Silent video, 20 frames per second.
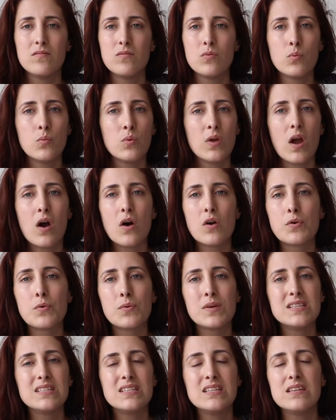we
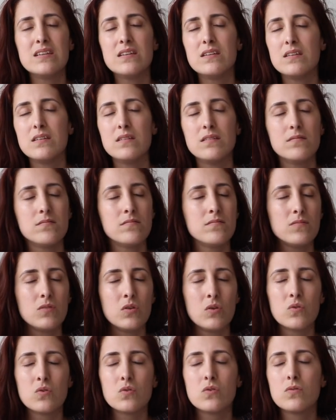already,
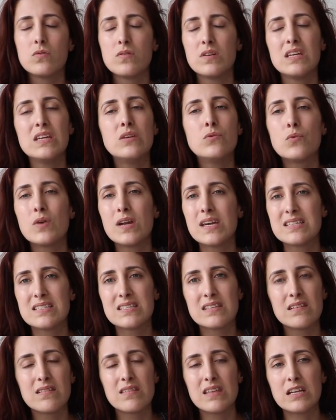you know,
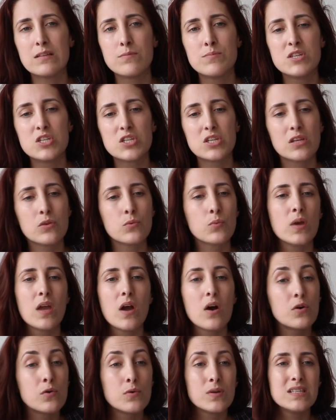erased that mission, we
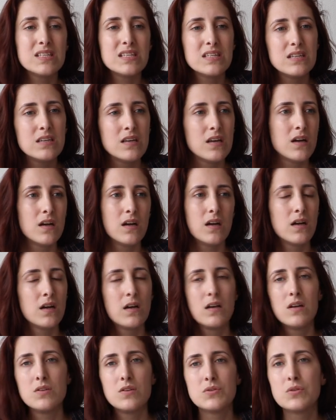already
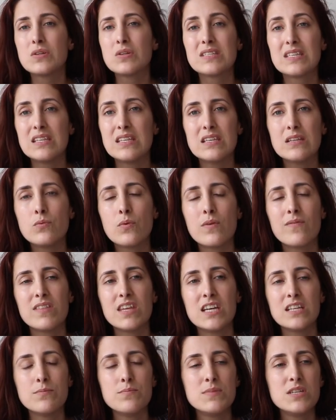succeeded with
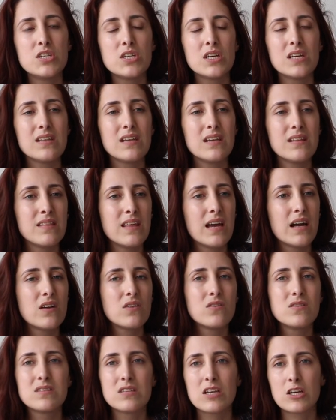that mission and they're
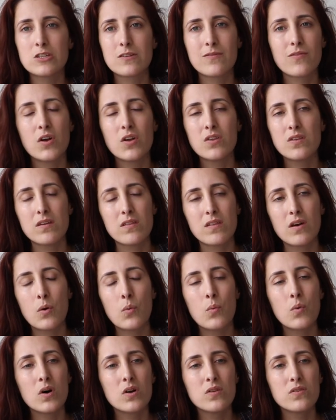gonna search for another
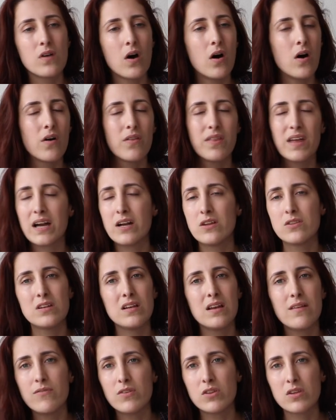one or they're gonna
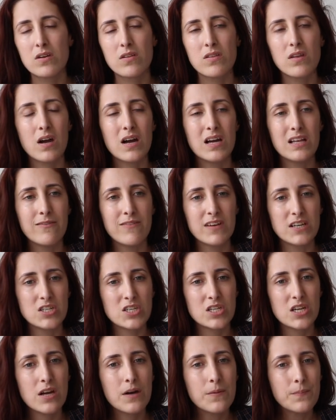live another
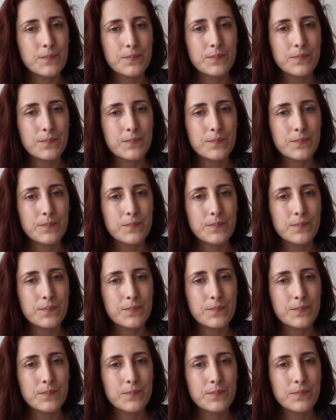adventure.